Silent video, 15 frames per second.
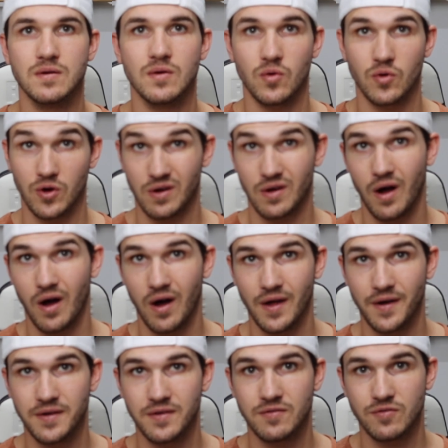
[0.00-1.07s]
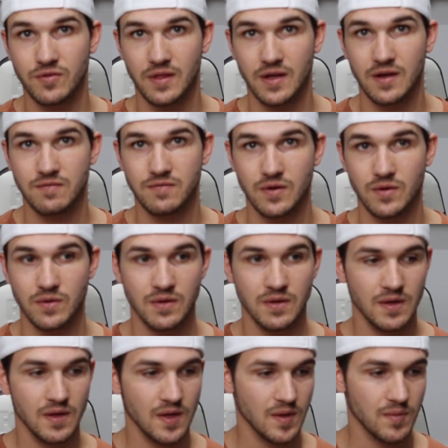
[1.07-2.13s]
or a con for the headphone,
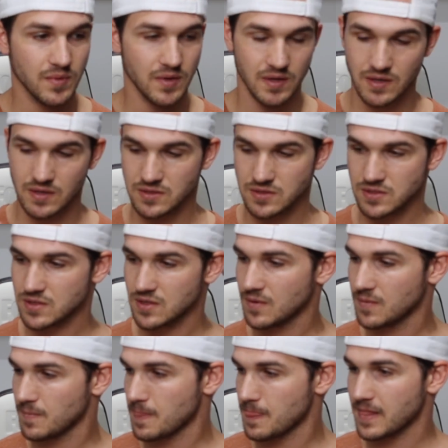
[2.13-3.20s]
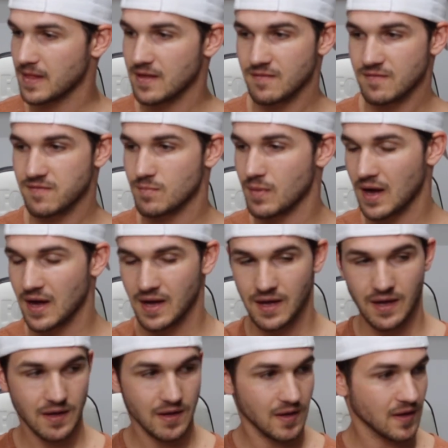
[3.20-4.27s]
because if my
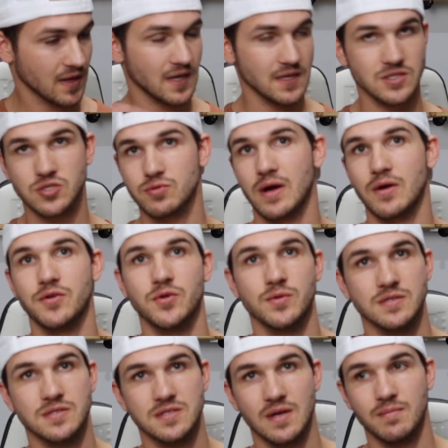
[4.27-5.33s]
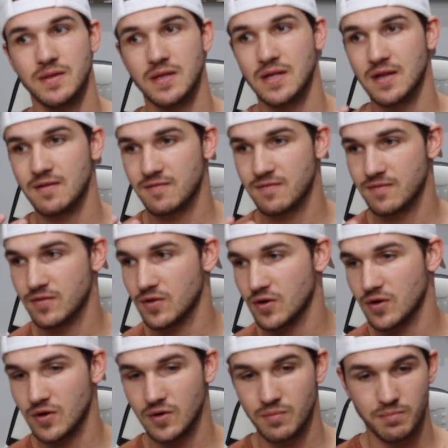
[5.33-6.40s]
kids are out doing something, if
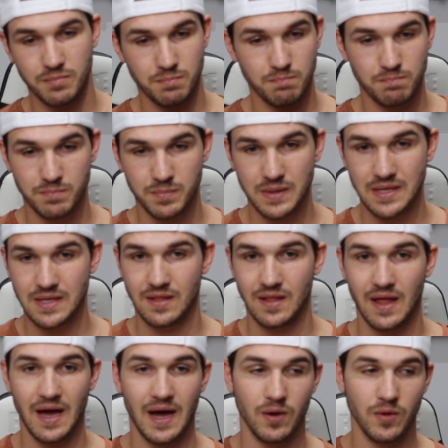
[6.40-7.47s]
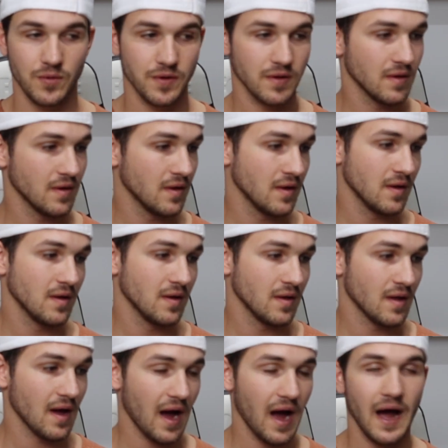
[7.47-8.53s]
they're being loud,
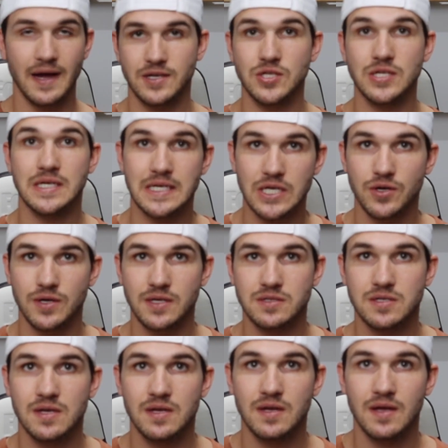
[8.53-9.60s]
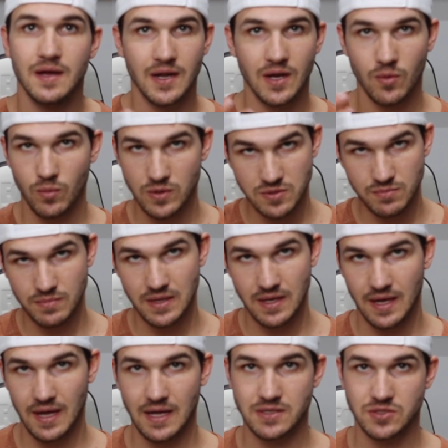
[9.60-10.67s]
I could hear it and it wasn't being
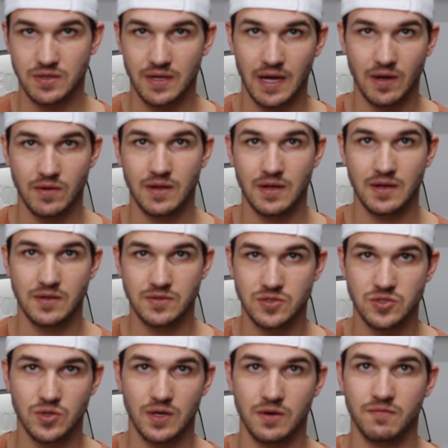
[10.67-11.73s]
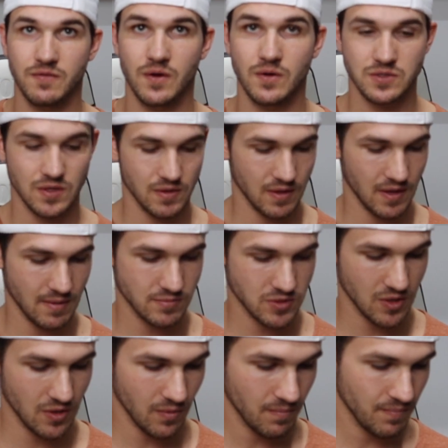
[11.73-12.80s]
canceled out, and so I could focus on the game. So